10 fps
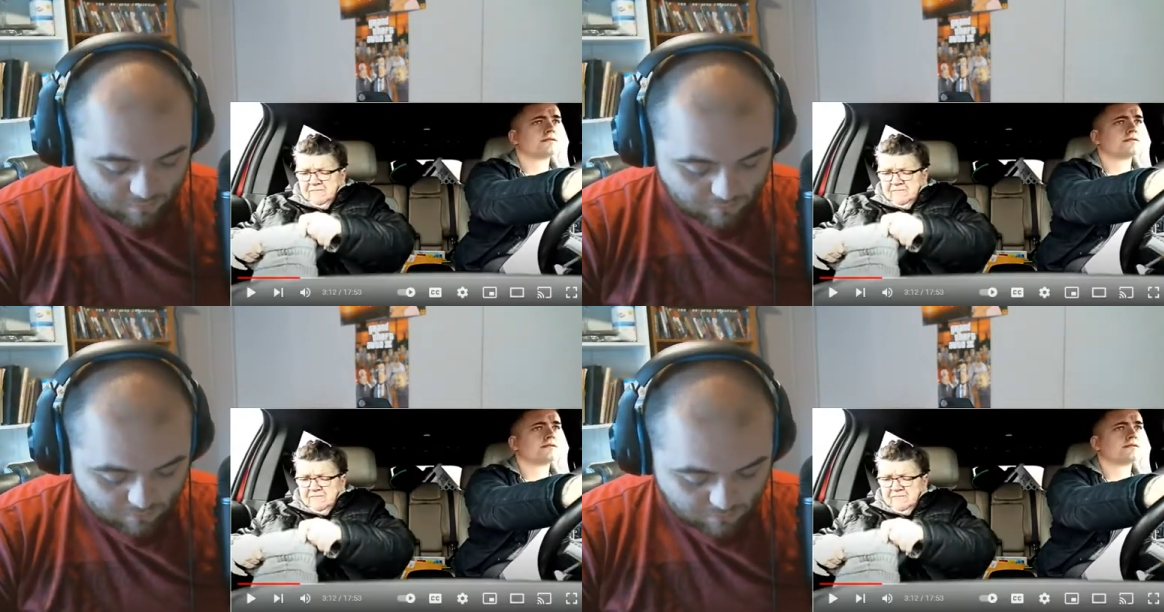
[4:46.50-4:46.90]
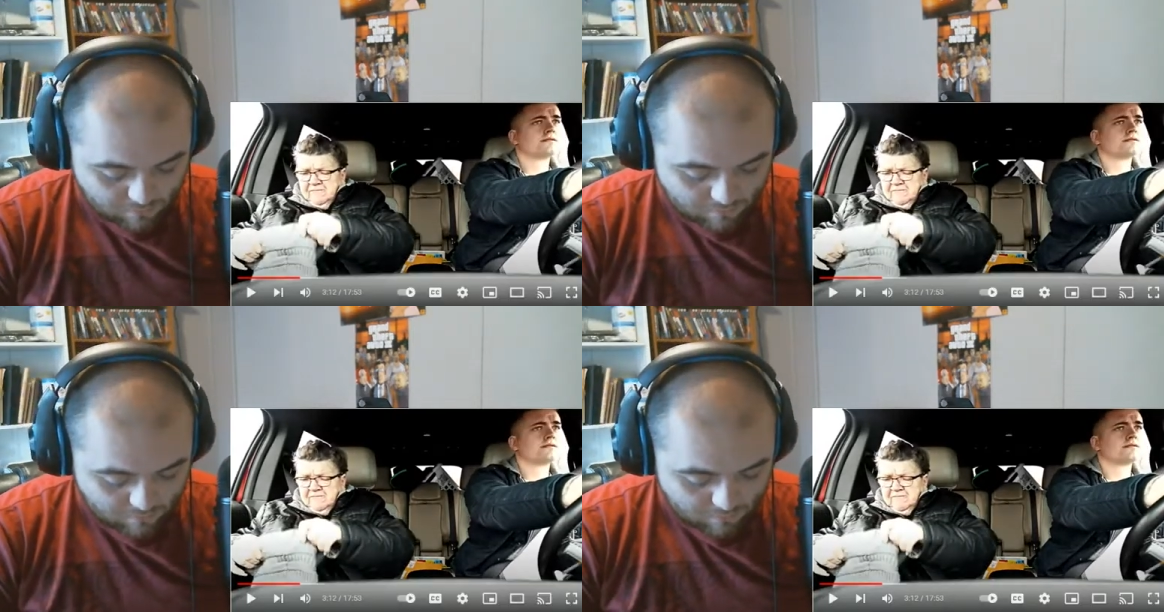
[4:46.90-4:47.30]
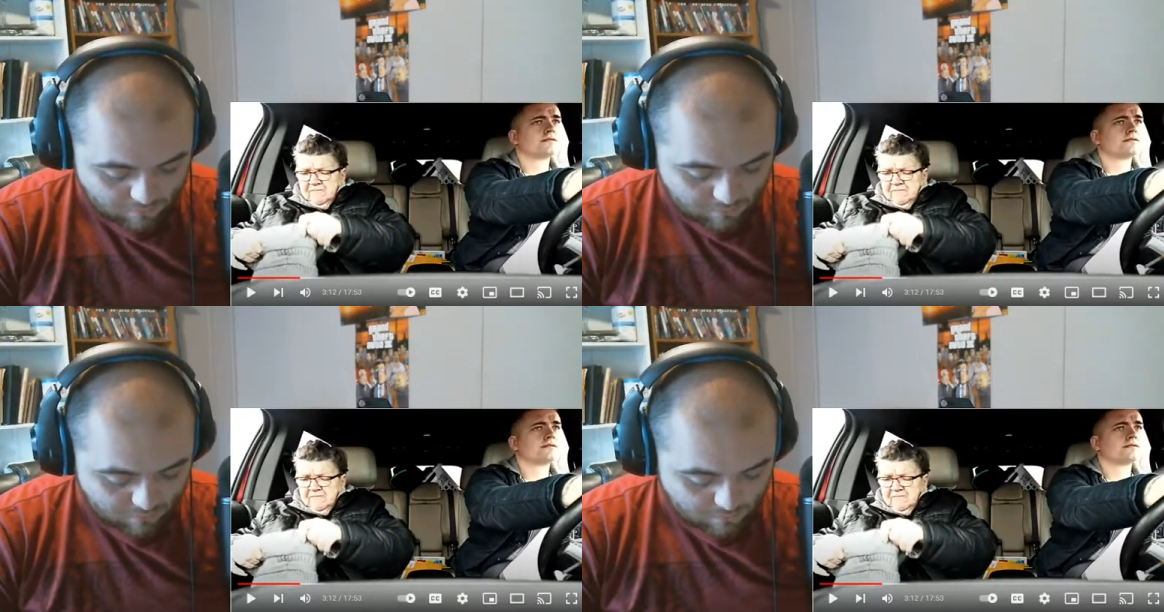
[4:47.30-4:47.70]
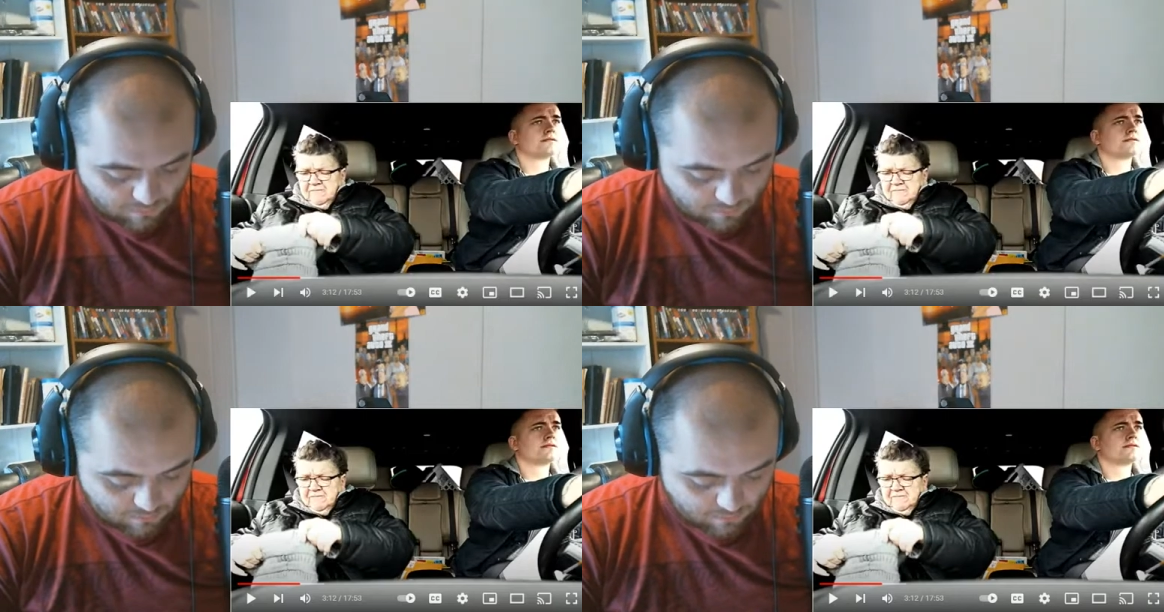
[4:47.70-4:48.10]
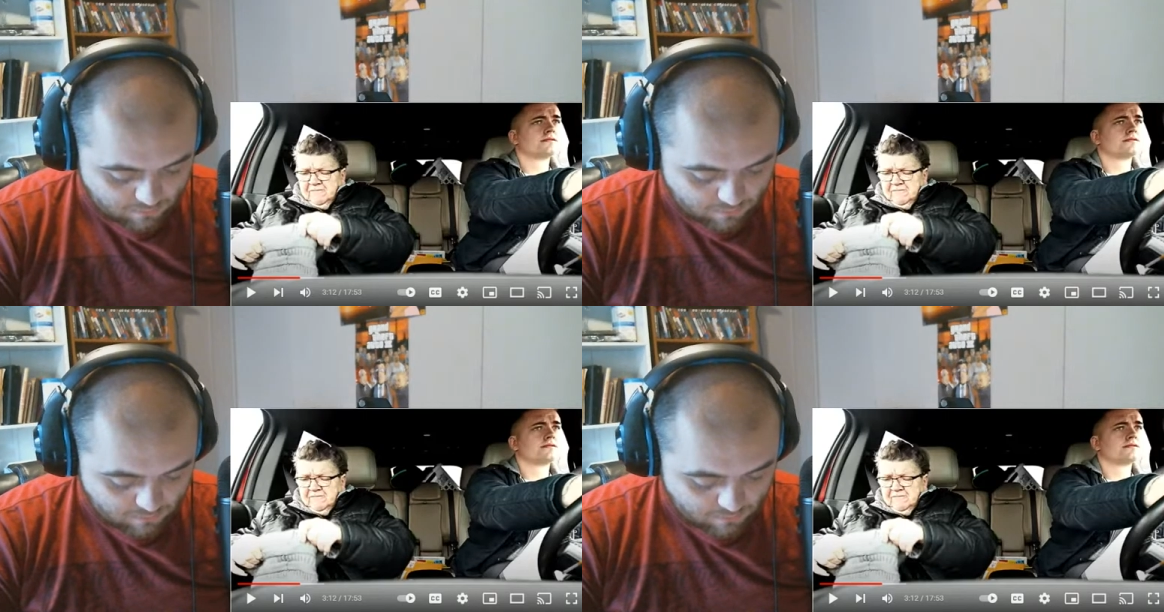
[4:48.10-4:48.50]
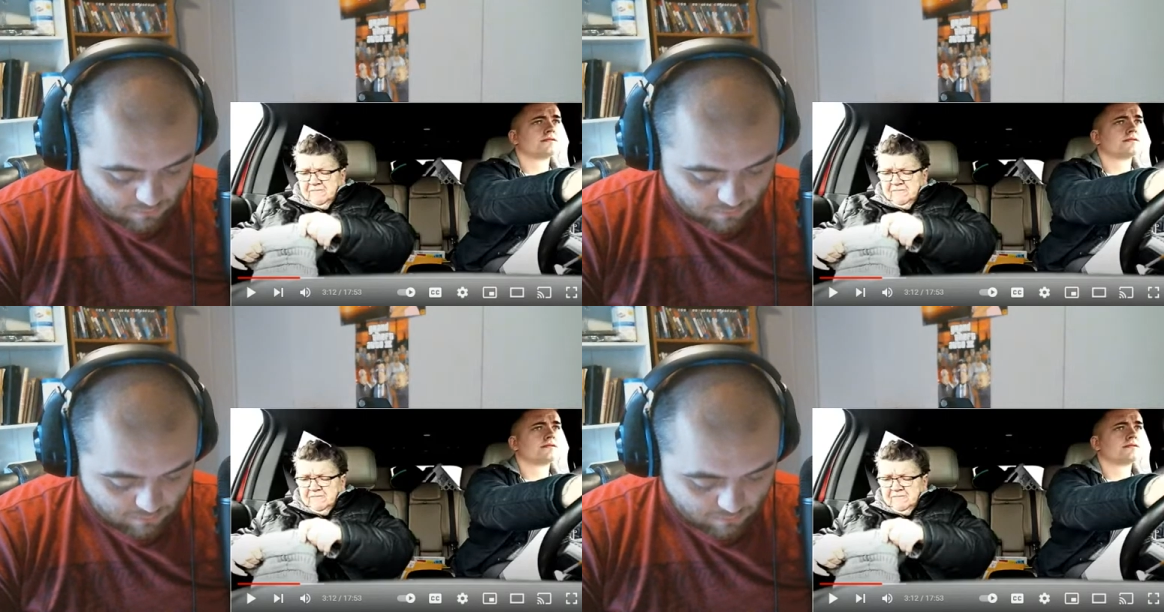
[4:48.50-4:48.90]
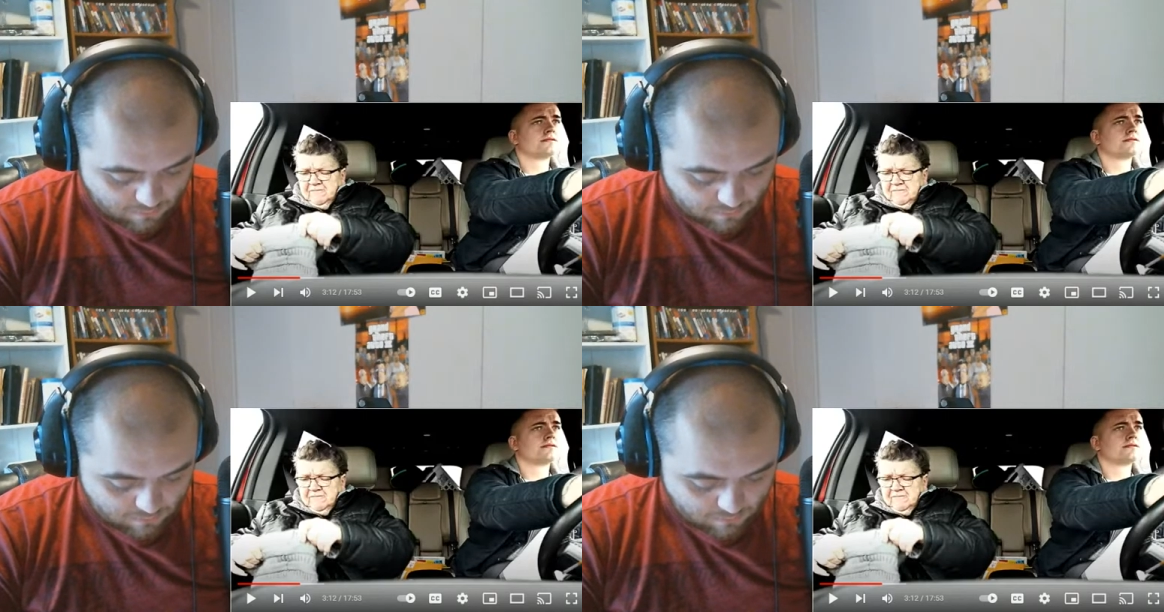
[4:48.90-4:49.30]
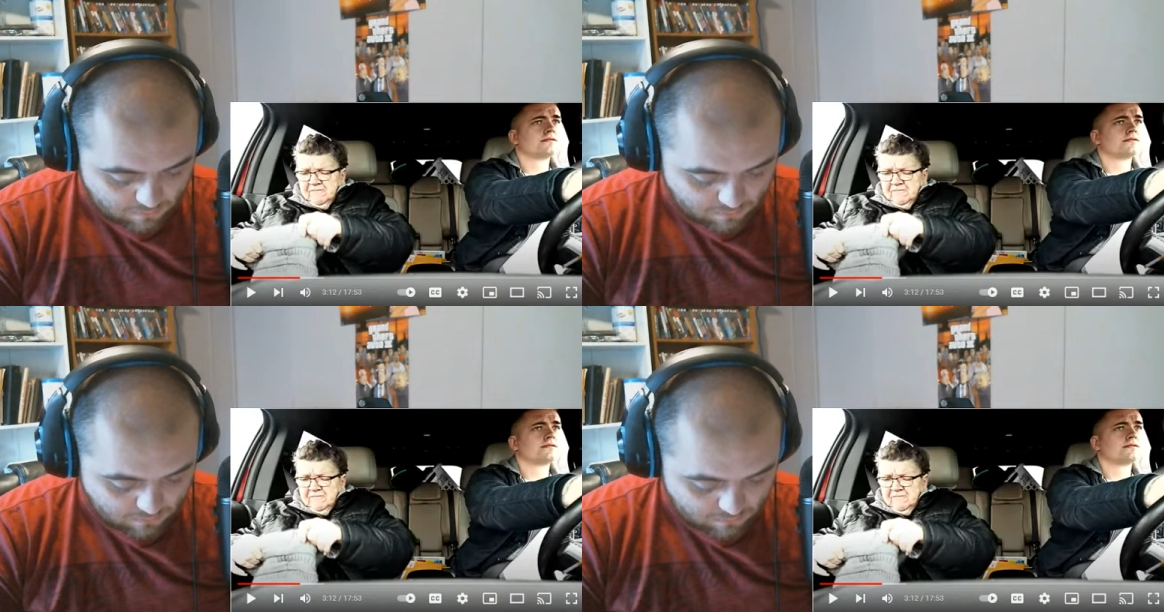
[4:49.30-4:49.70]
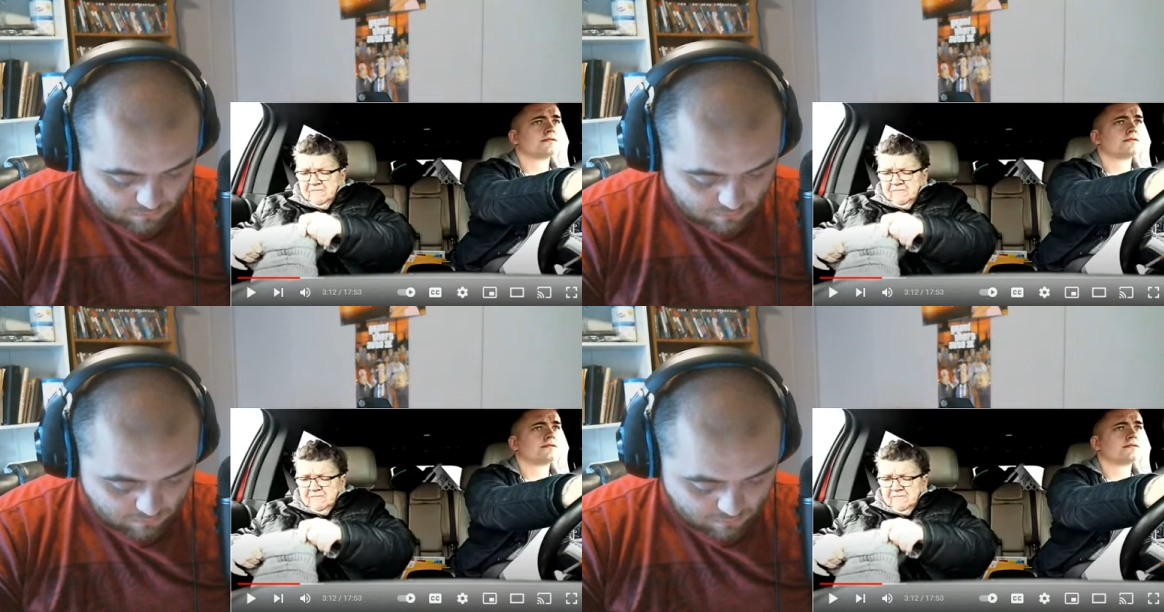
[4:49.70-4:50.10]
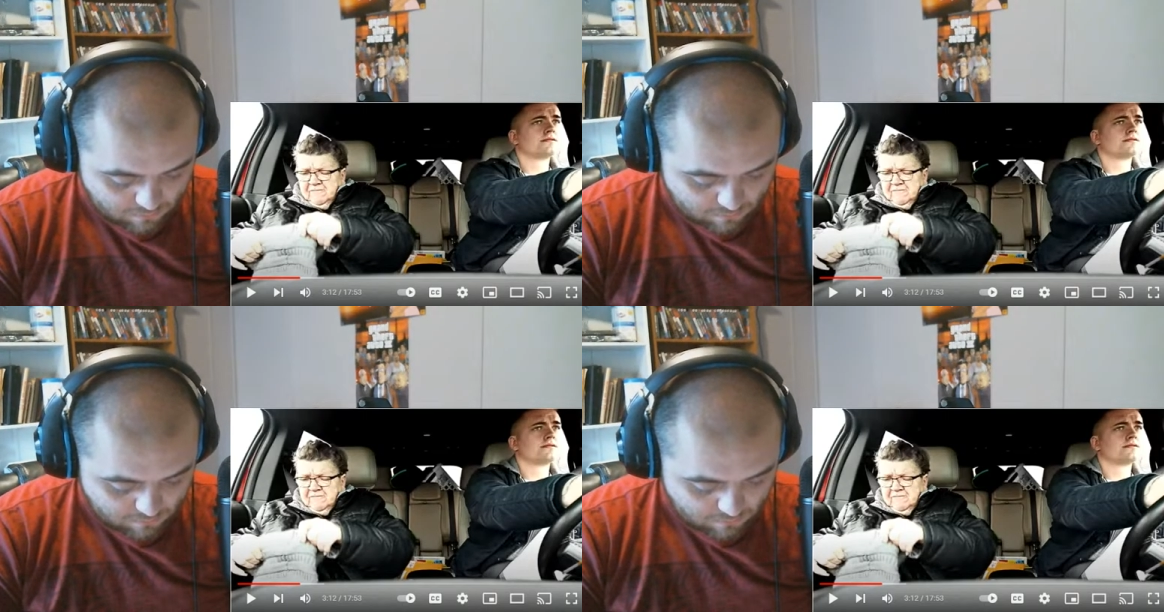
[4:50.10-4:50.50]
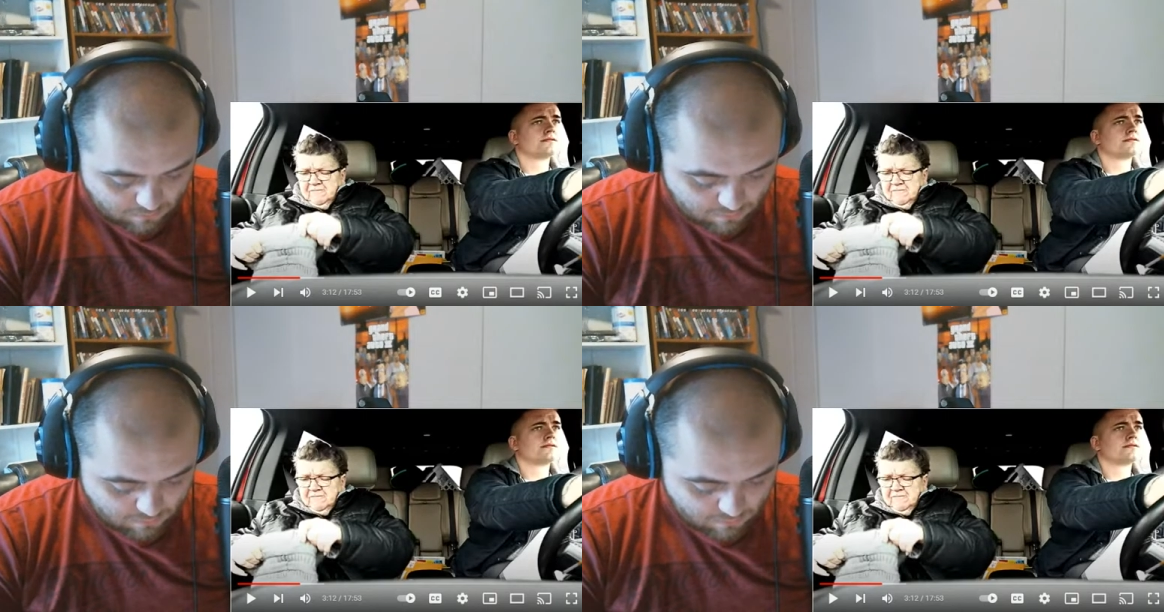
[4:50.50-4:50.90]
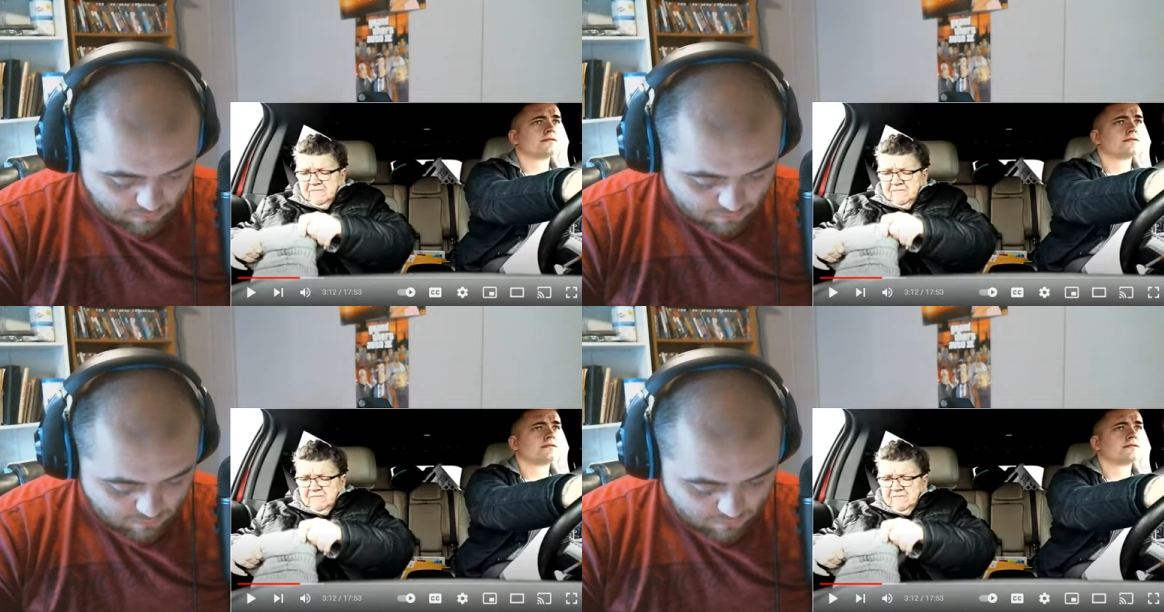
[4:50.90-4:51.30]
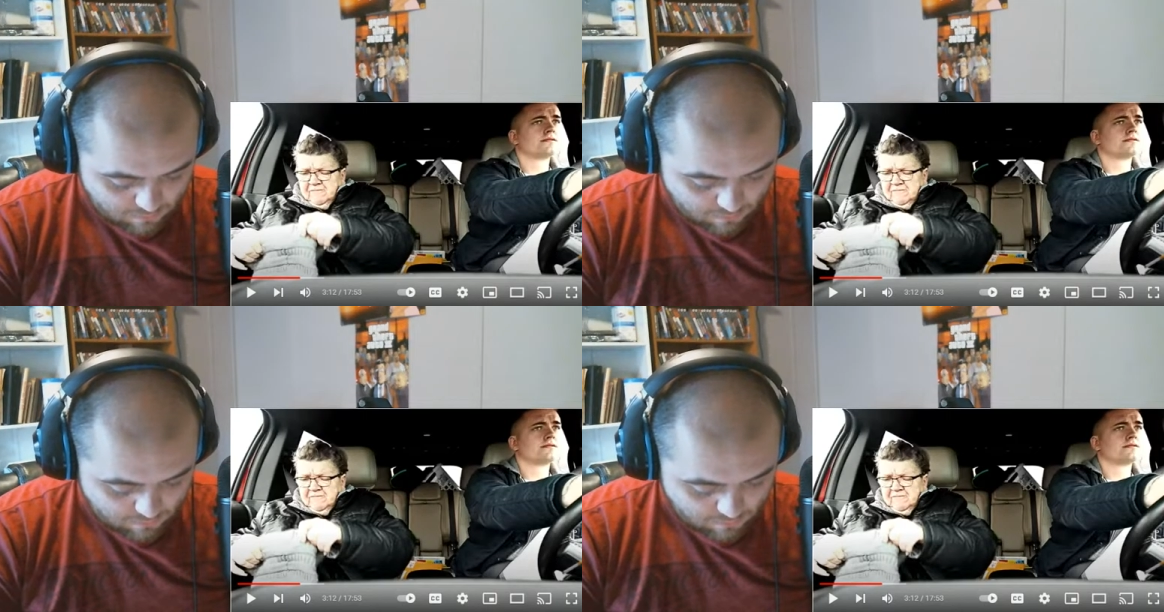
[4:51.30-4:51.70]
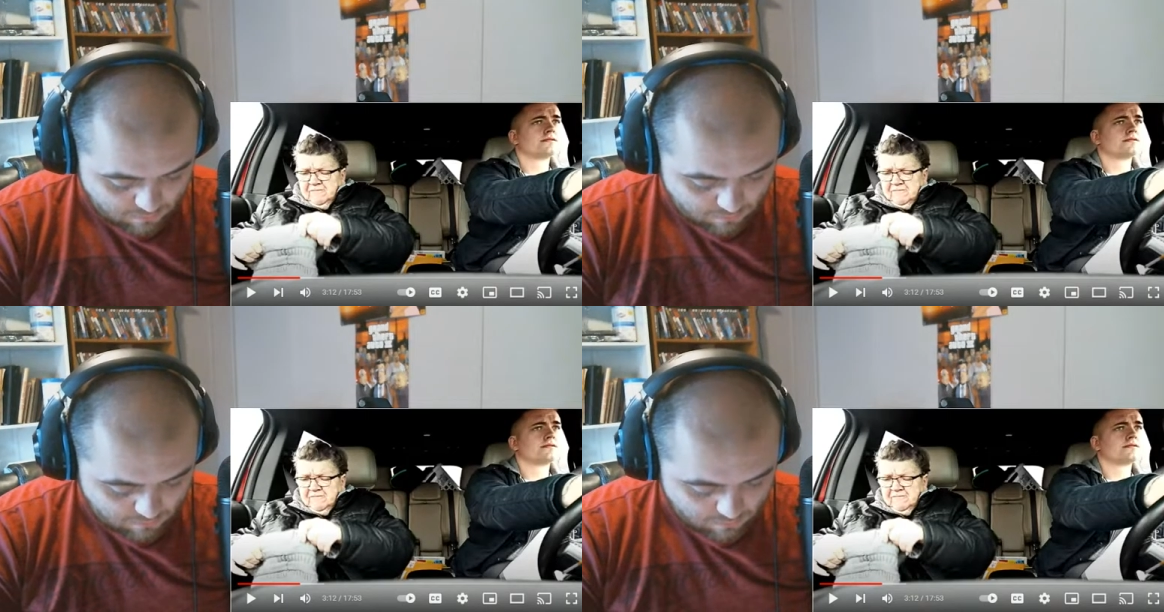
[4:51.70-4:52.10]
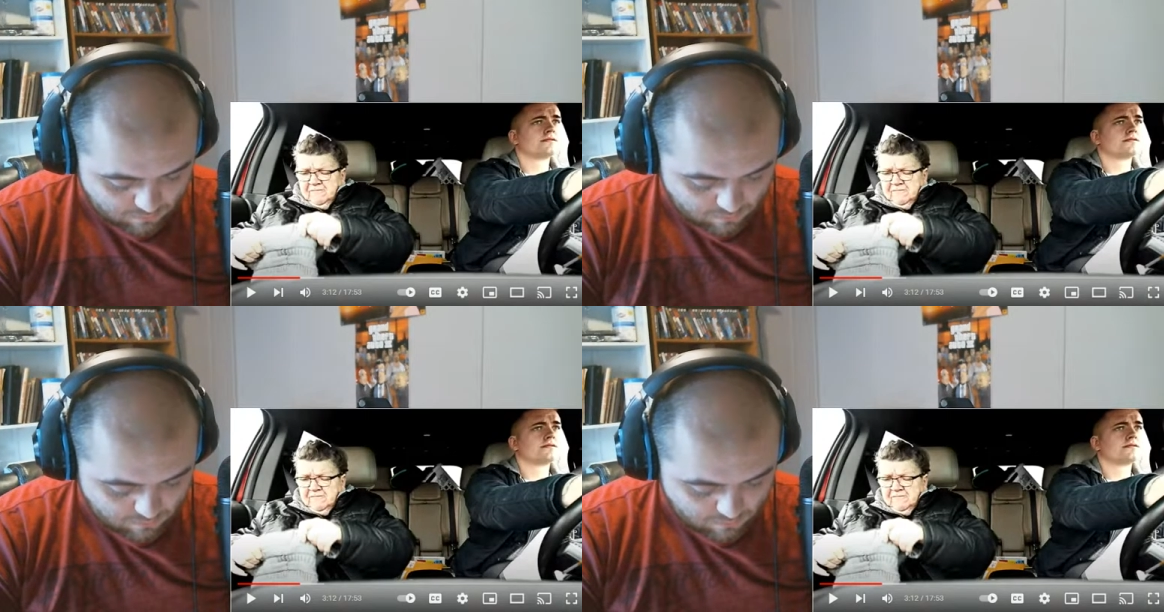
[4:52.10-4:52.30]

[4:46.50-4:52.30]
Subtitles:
(no one is talking)